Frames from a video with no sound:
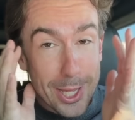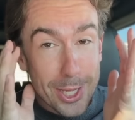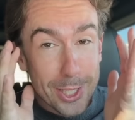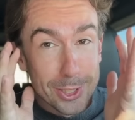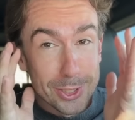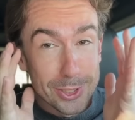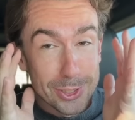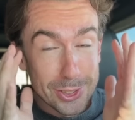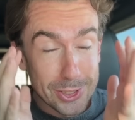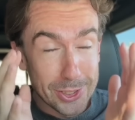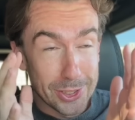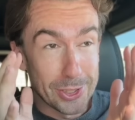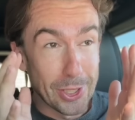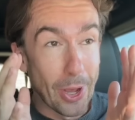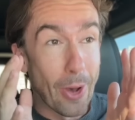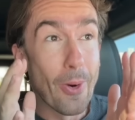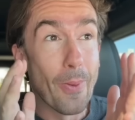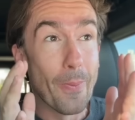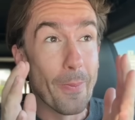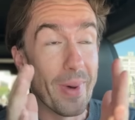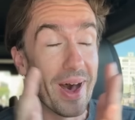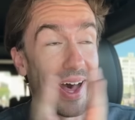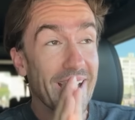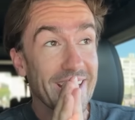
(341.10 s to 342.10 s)

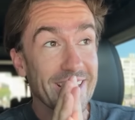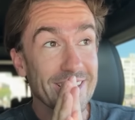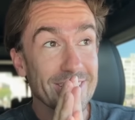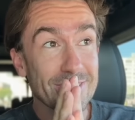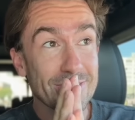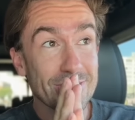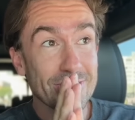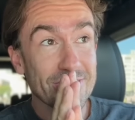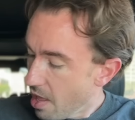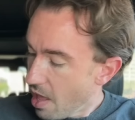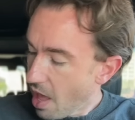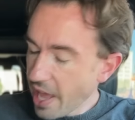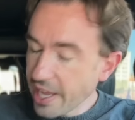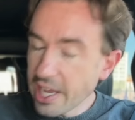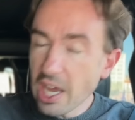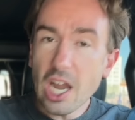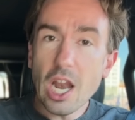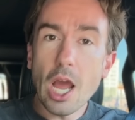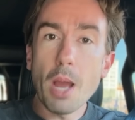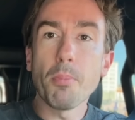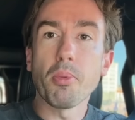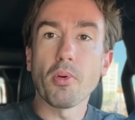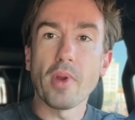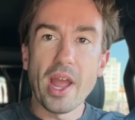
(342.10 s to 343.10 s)
so much. I
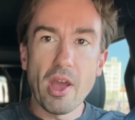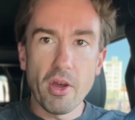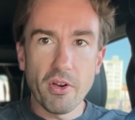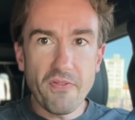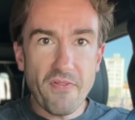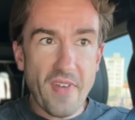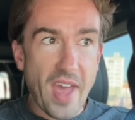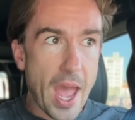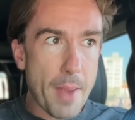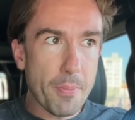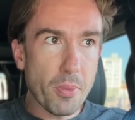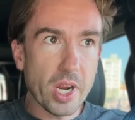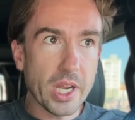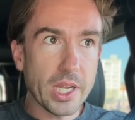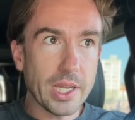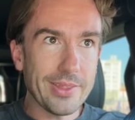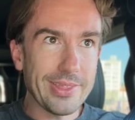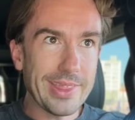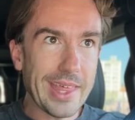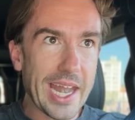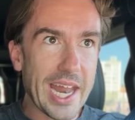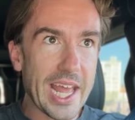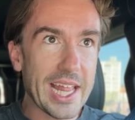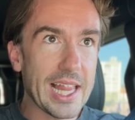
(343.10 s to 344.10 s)
got a brown
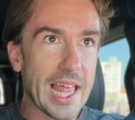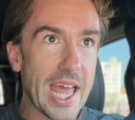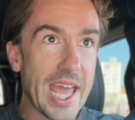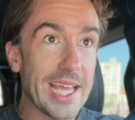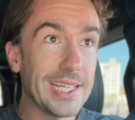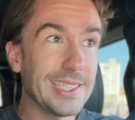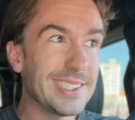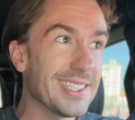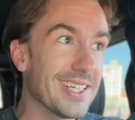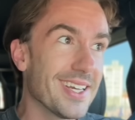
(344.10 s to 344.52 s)
fabric that I like.